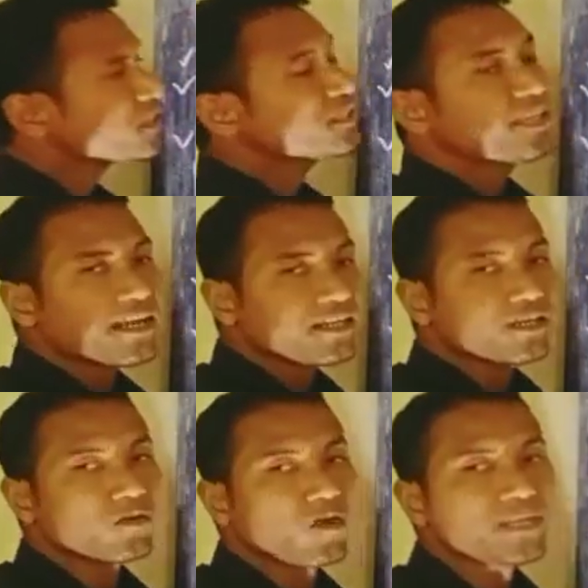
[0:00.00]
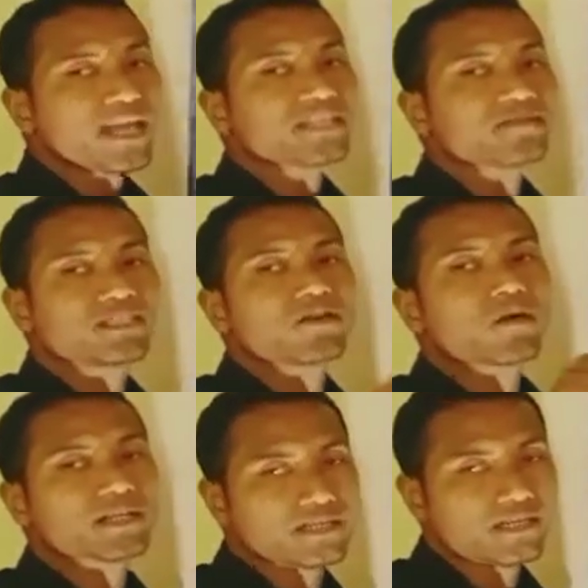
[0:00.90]
is that economic activity
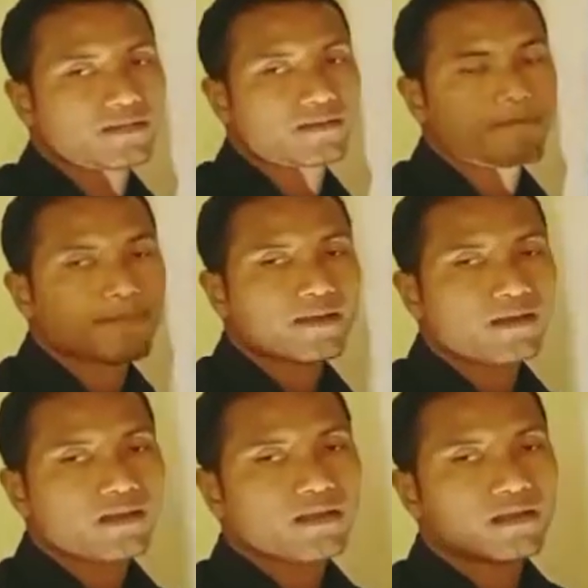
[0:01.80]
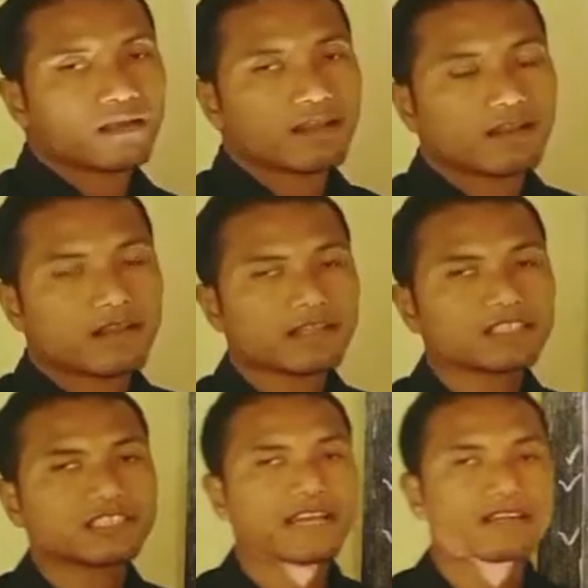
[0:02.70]
located? Let
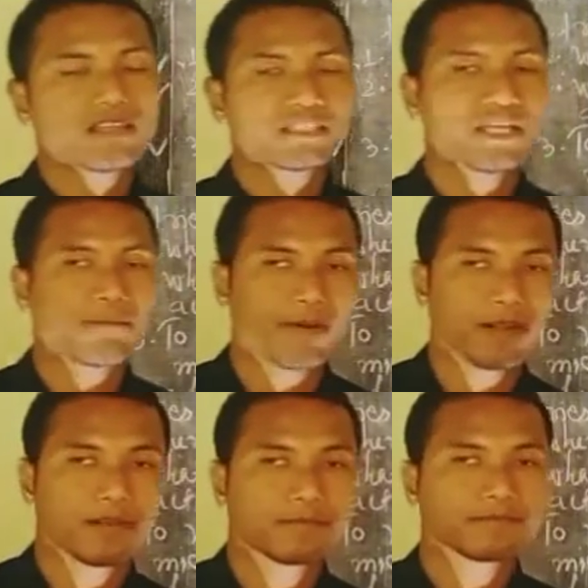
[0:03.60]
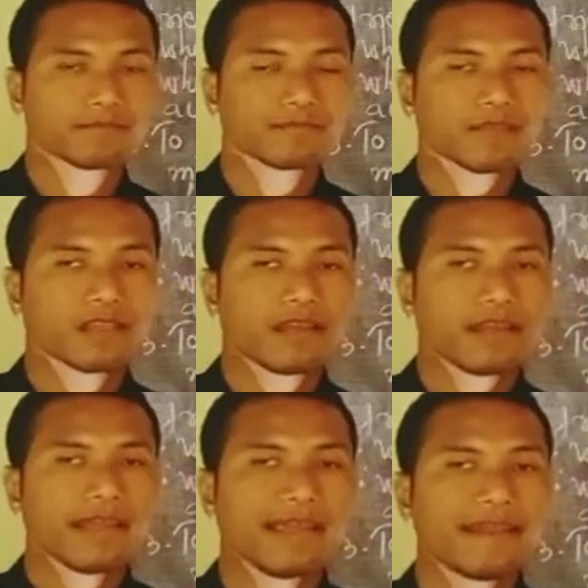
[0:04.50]
us take an example.
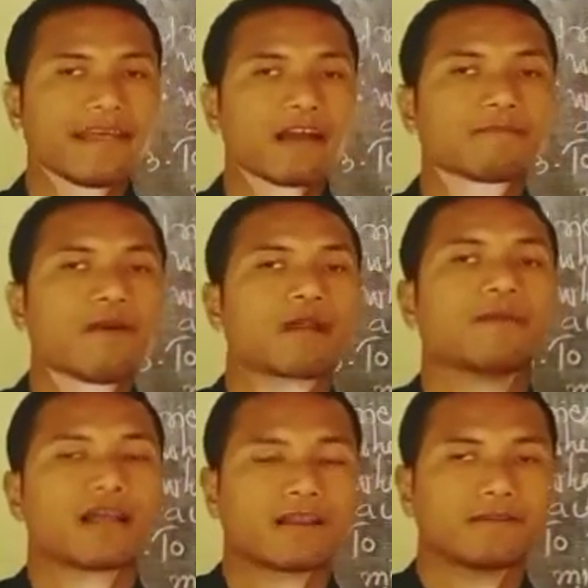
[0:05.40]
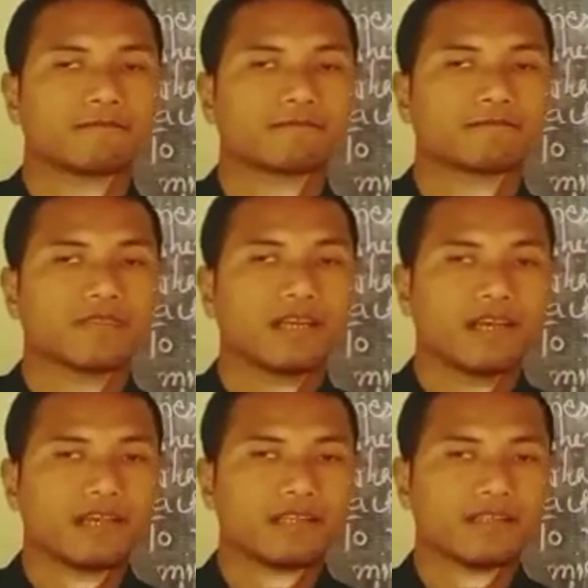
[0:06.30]
A duck farmer.
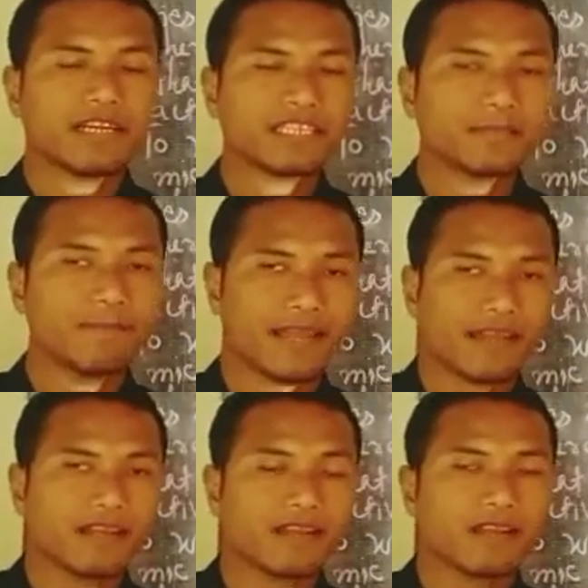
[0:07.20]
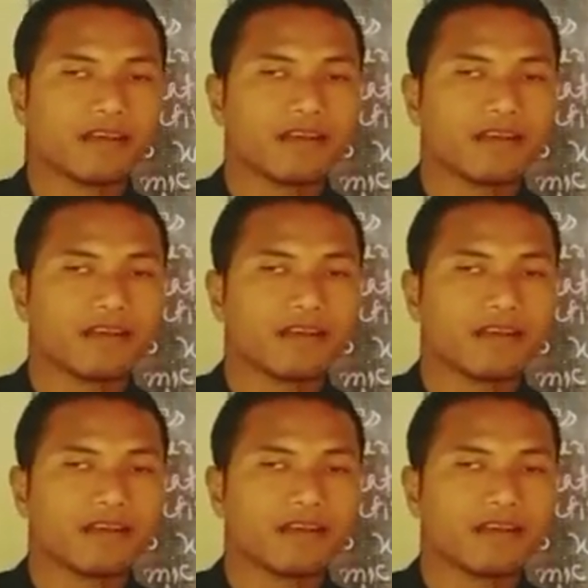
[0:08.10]
There is a man,